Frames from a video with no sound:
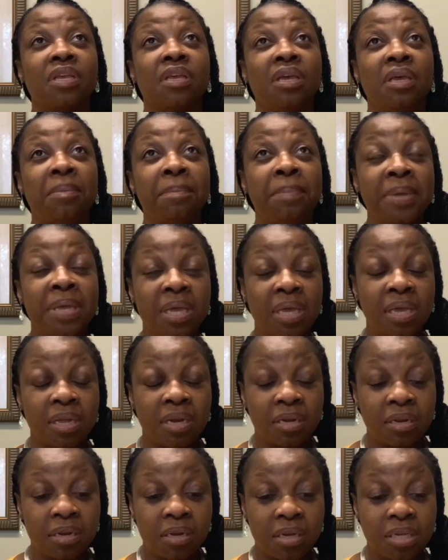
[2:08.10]
And
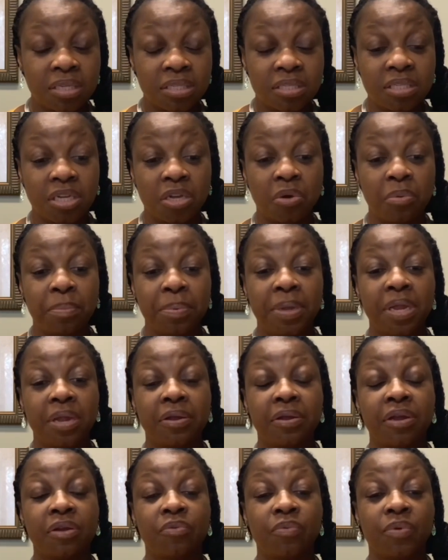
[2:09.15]
being a single
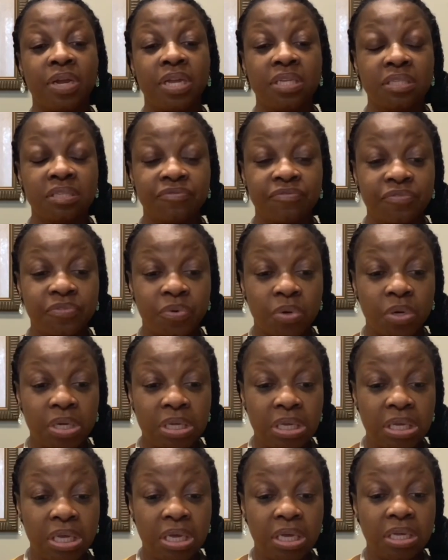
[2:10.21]
parent, raising four
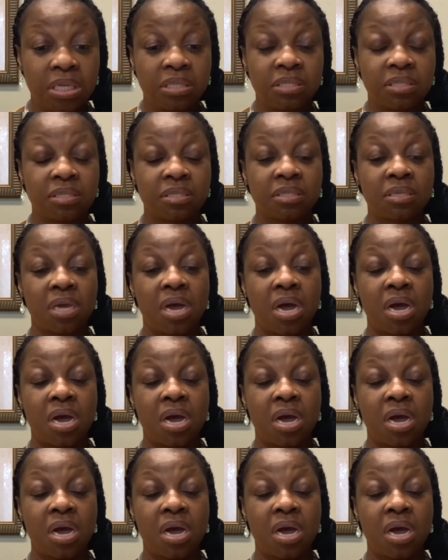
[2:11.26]
kids,